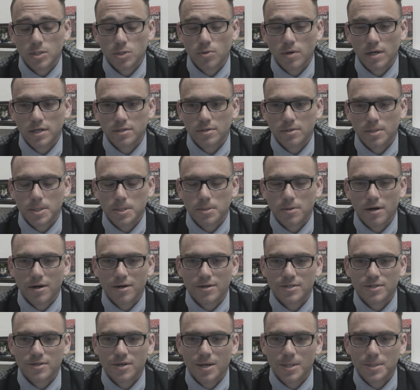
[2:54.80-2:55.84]
Treasurer
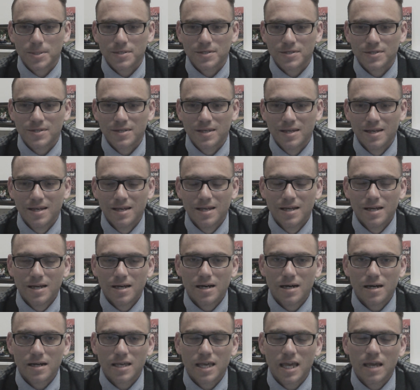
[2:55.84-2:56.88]
Frerich's office,
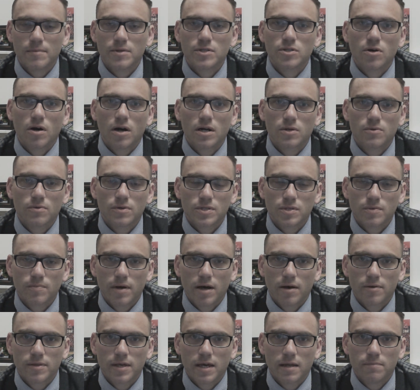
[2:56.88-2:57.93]
came to talk to us
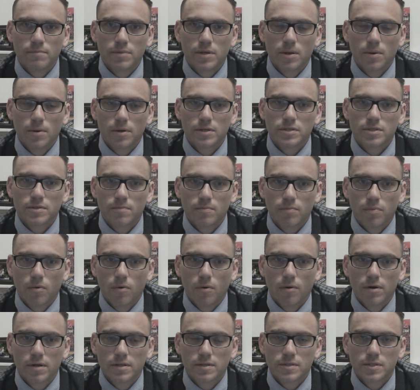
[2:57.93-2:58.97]
about that bill and its
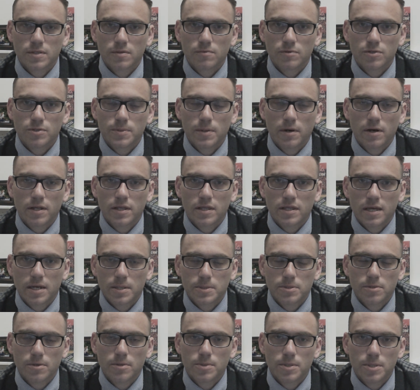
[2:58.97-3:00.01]
importance, and was very
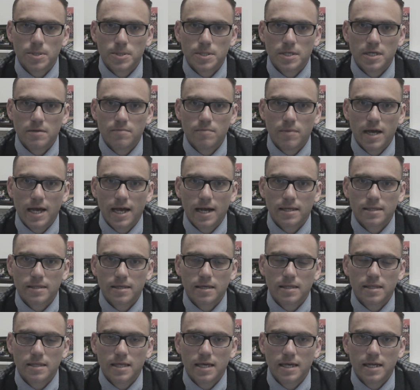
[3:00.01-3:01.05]
thankful of the feedback
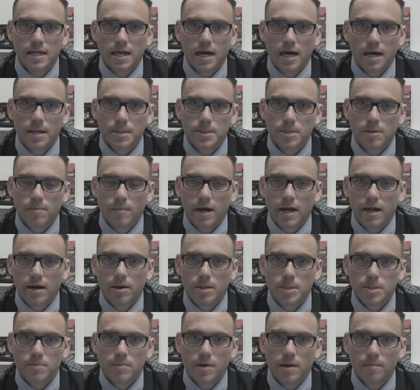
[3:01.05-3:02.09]
that they got from
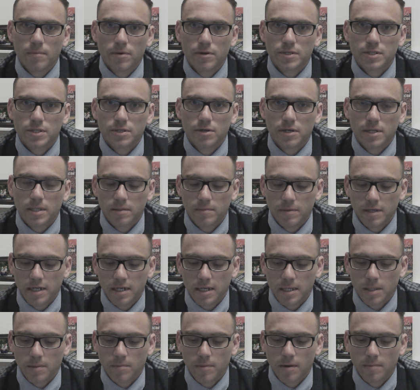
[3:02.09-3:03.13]
IARF members during the
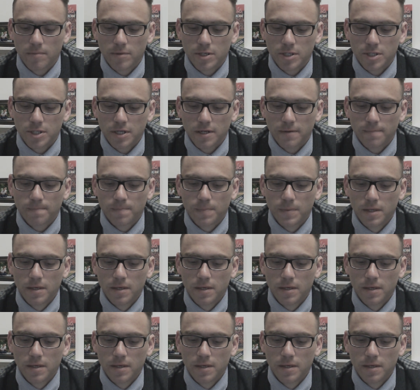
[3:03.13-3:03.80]
meeting of the membership.